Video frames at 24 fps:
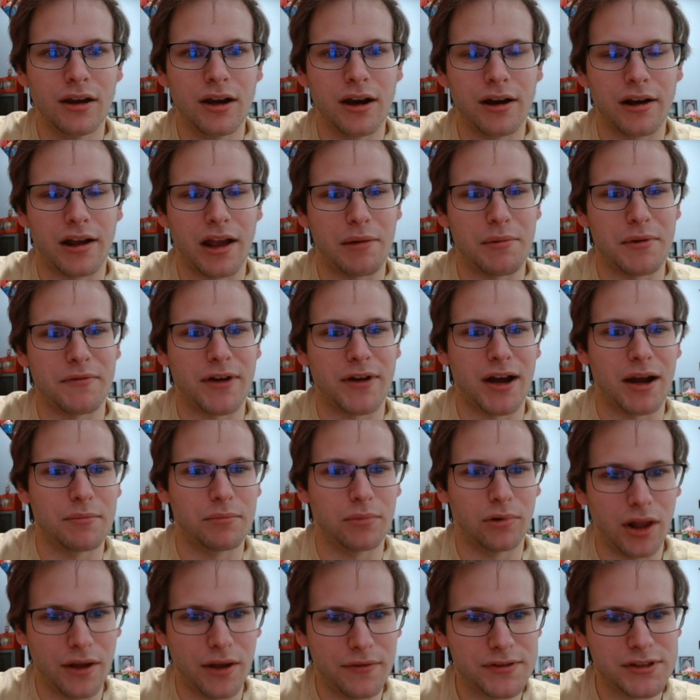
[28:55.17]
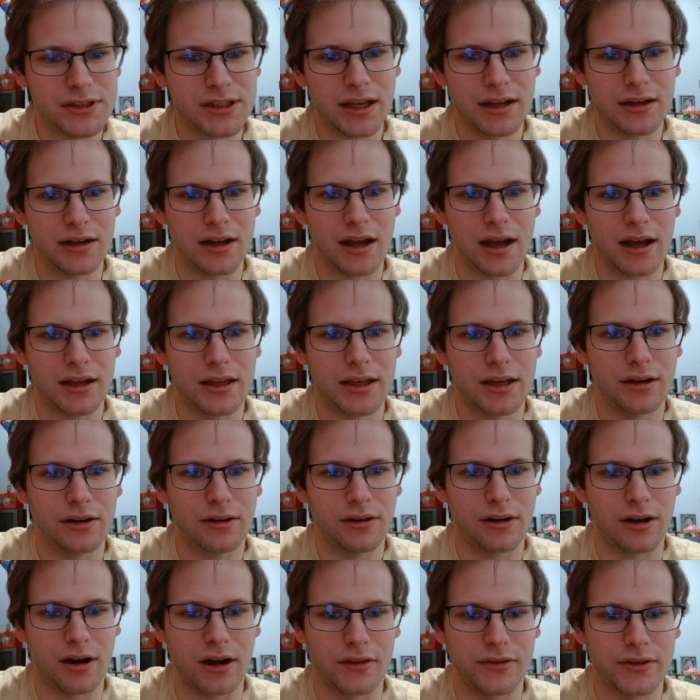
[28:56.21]
Okay, we've got Bluff Set Knock here
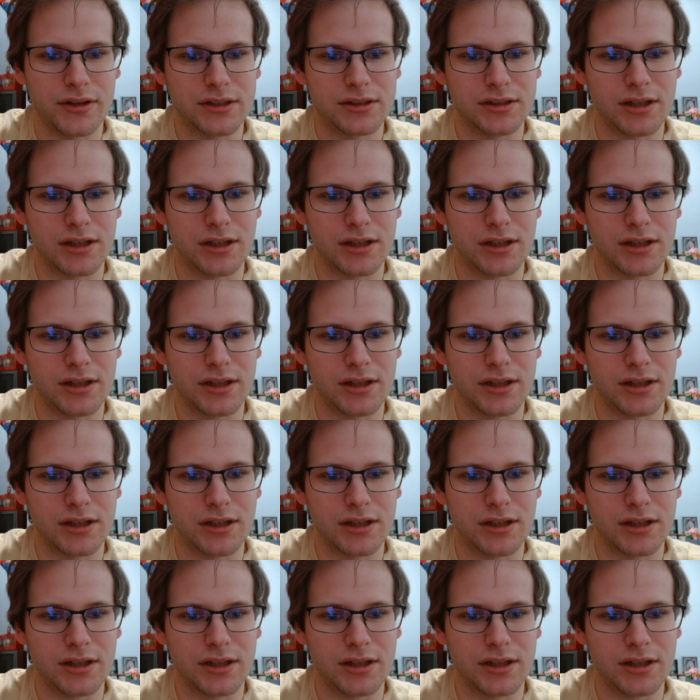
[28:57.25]
on this